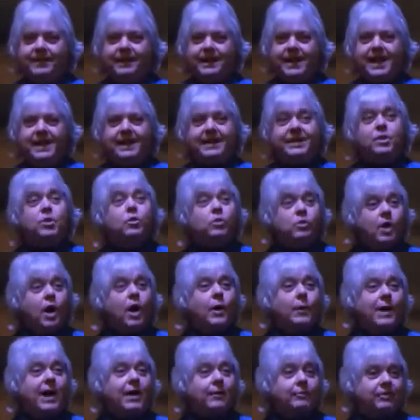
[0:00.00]
And you
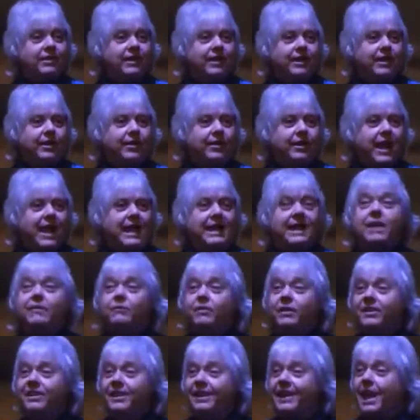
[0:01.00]
go out there, and
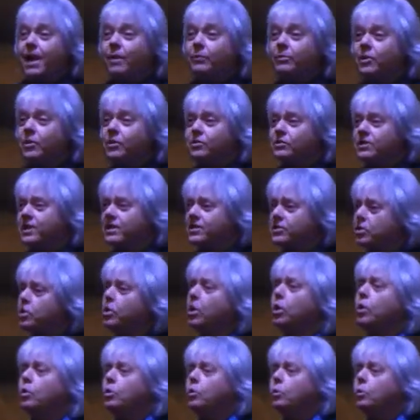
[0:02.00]
everything out there says, go